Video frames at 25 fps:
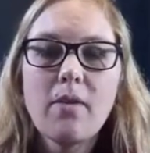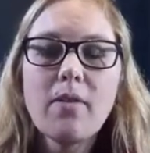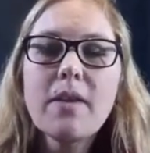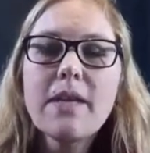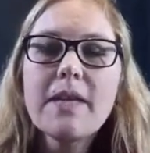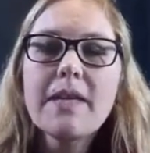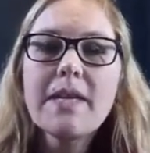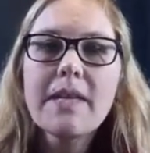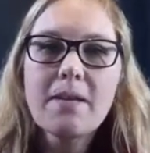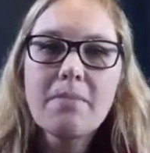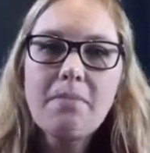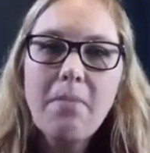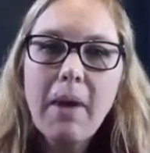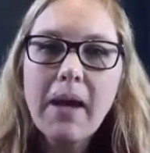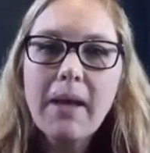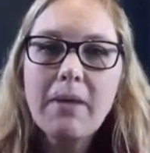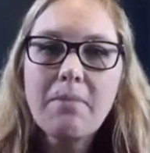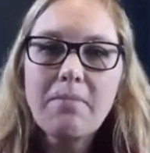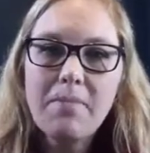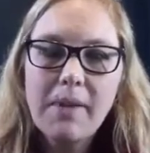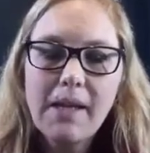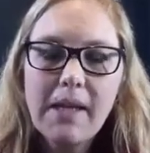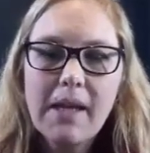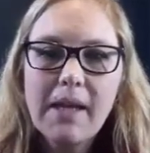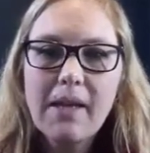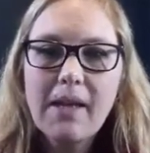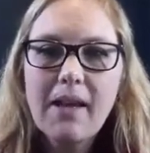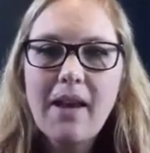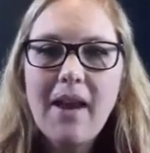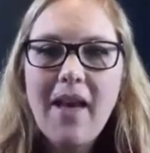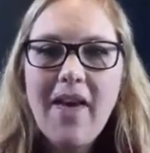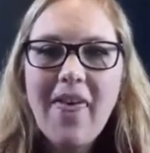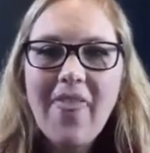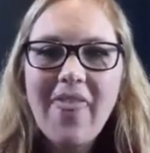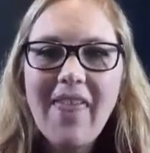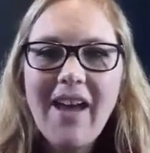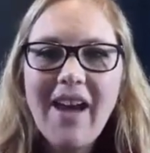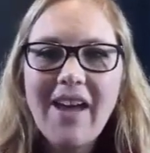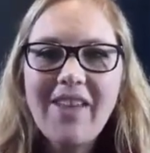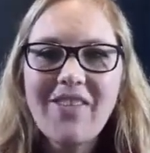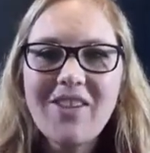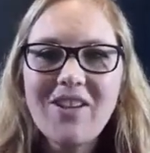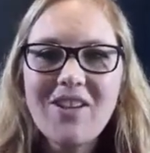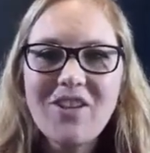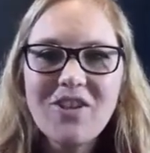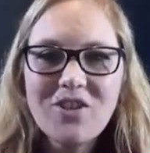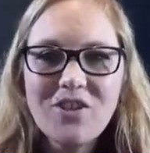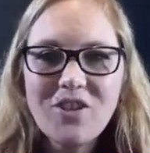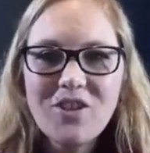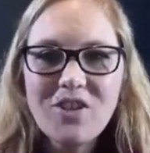thinking might be, that the
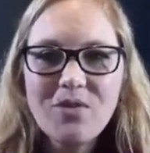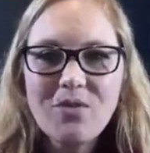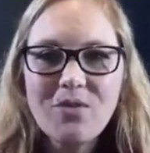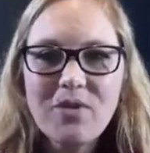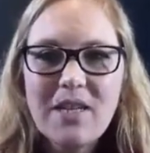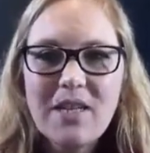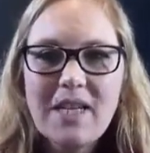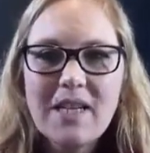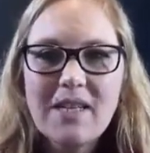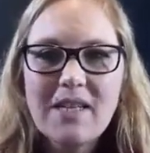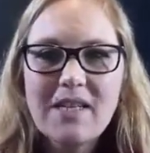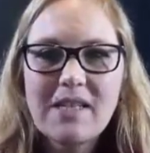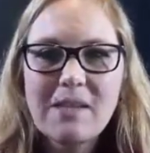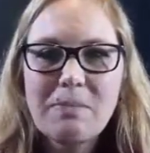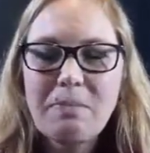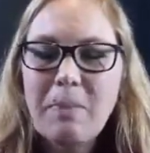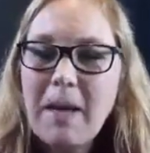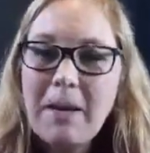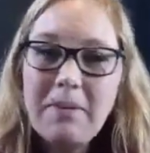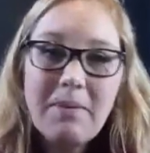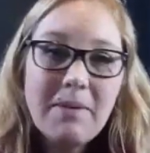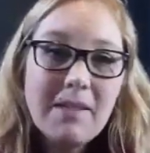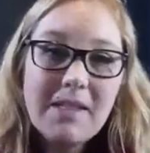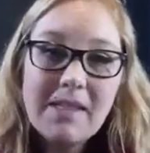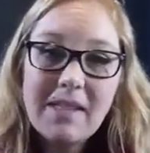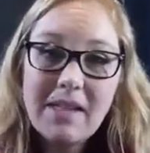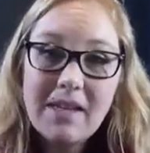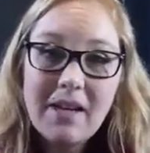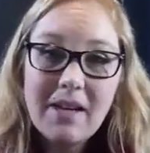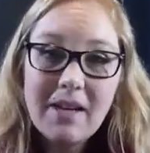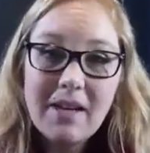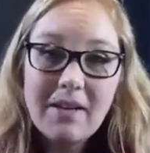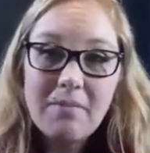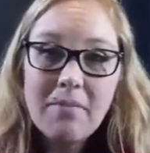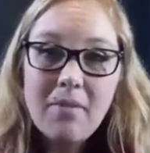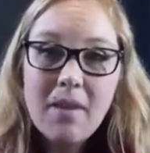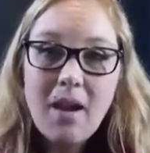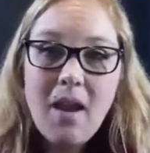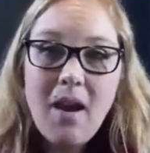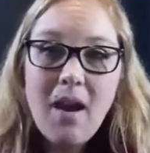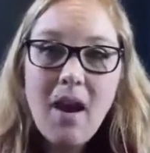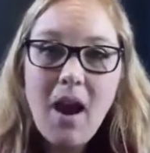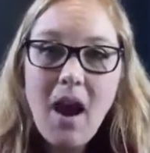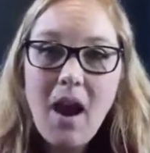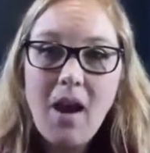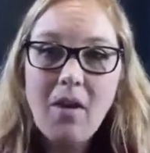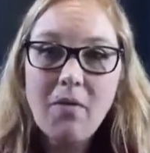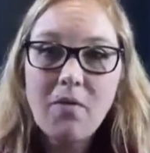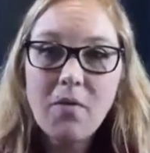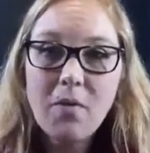nursery is babysitting
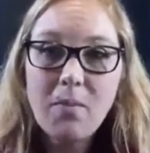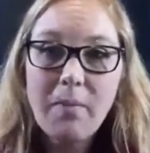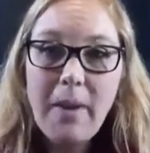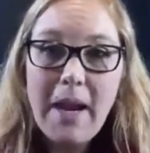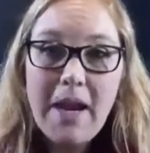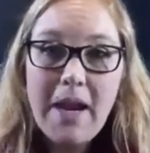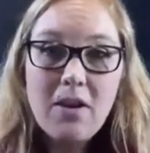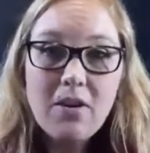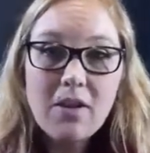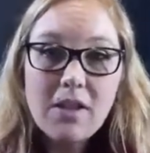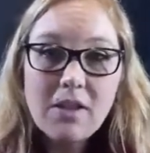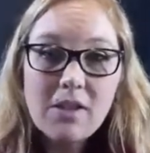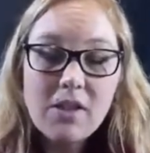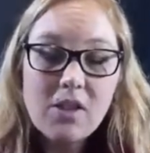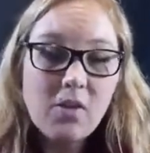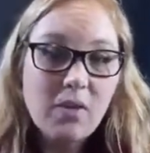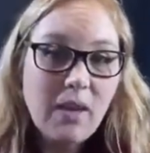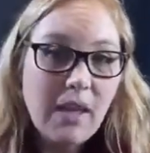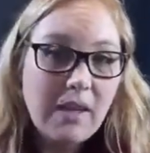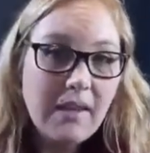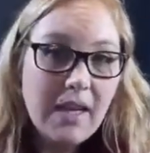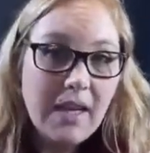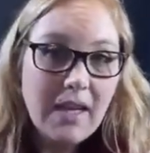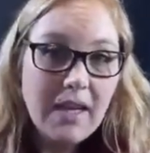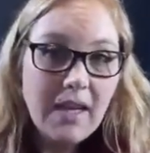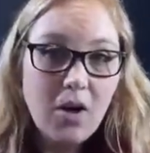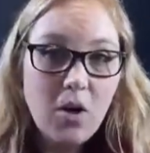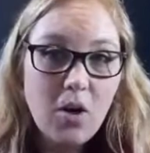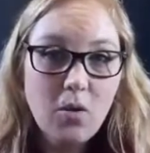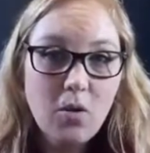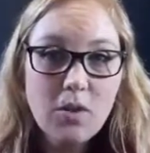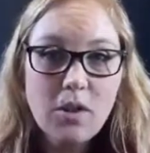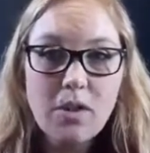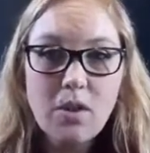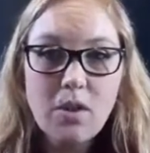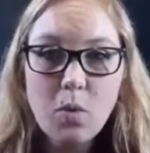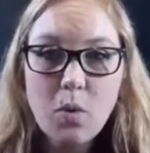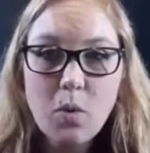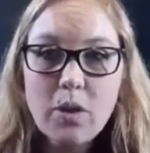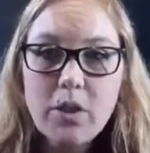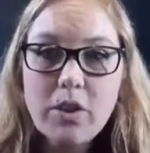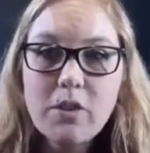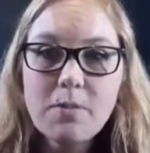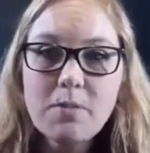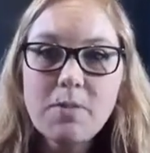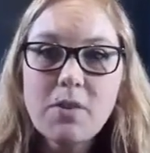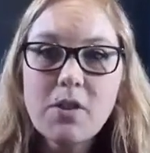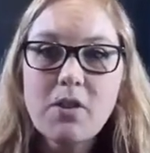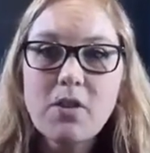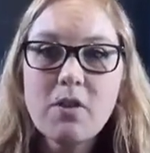for parents so that they can go to the
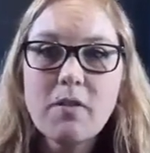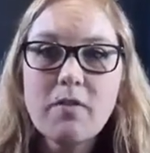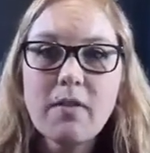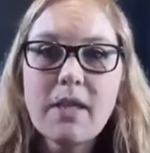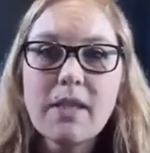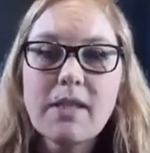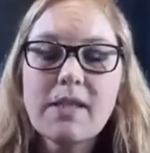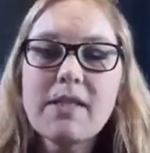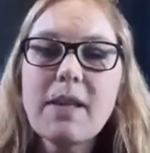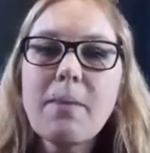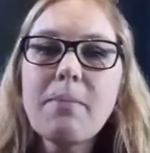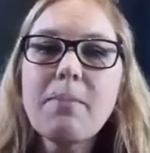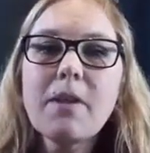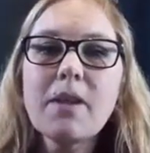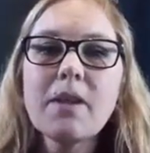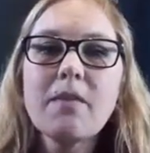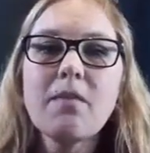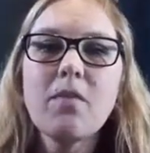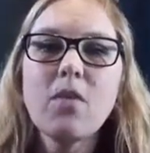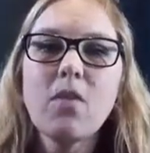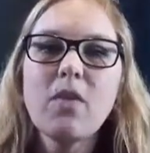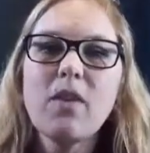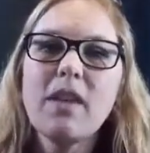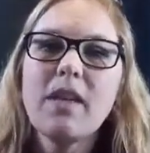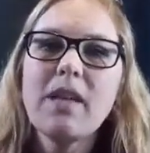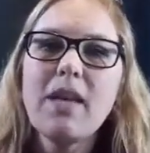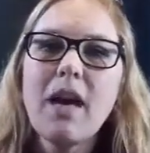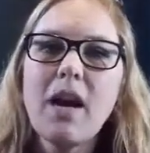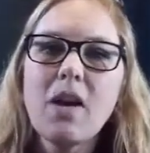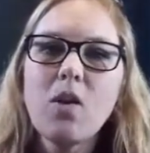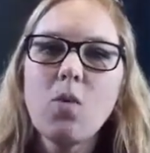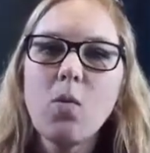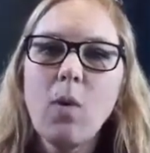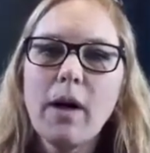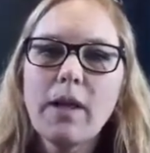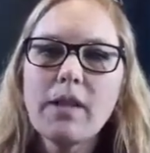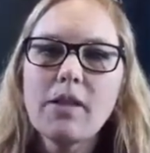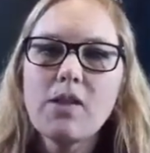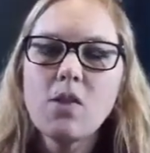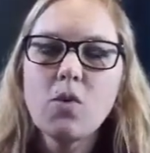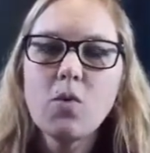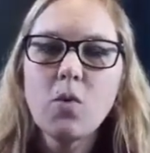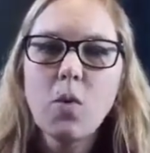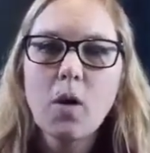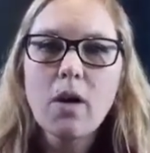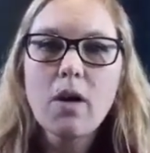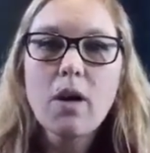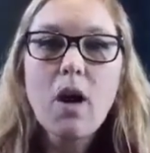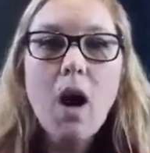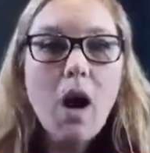worship service, something for the young ones who
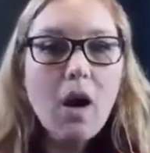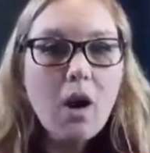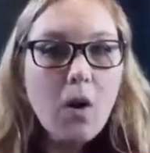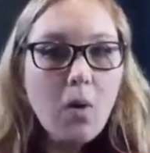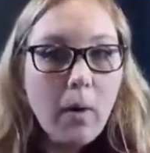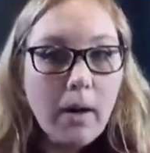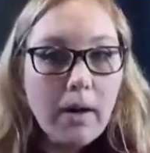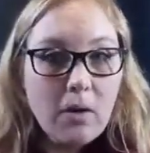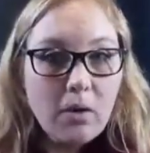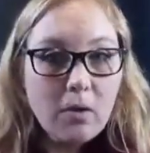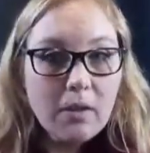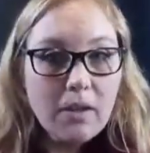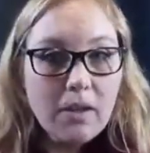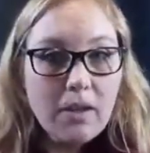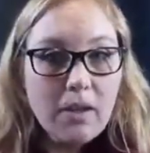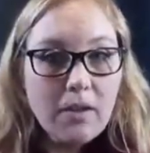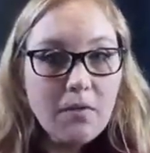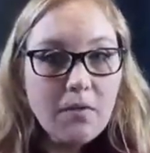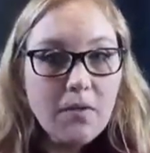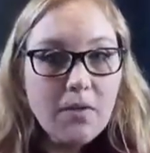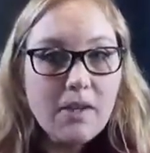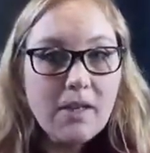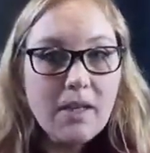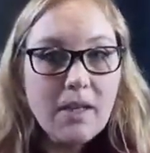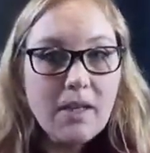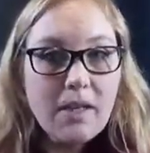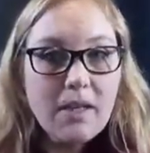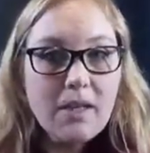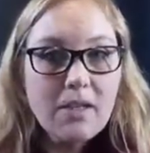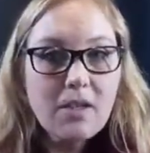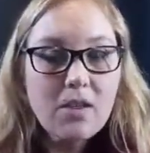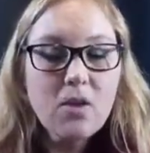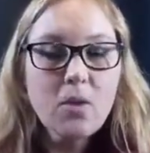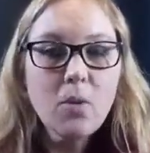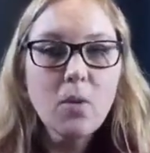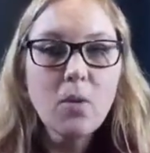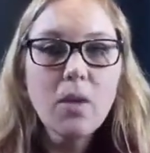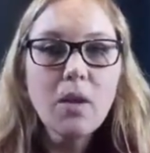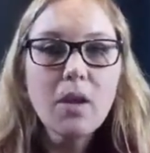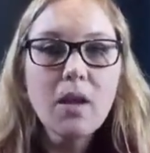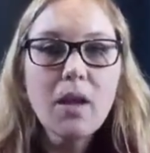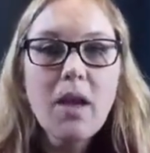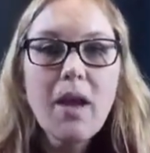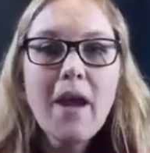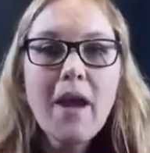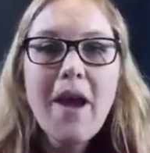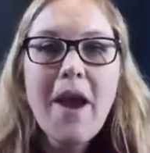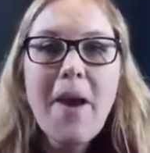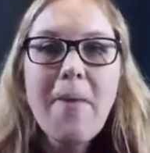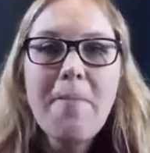are not quite old enough for Sunday school,
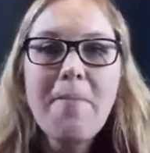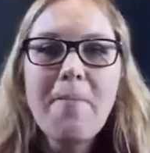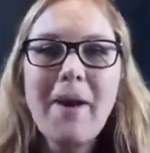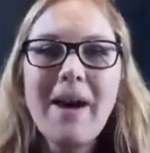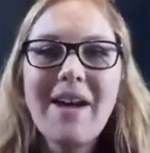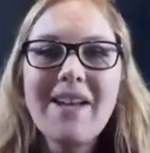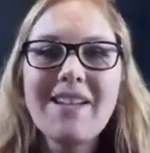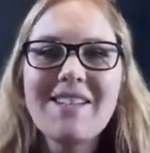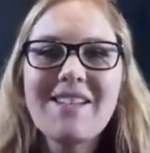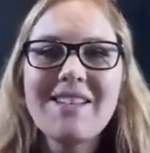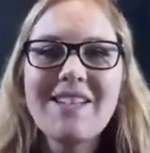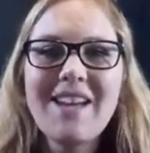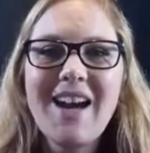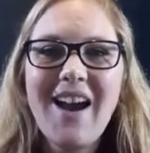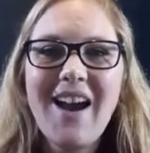but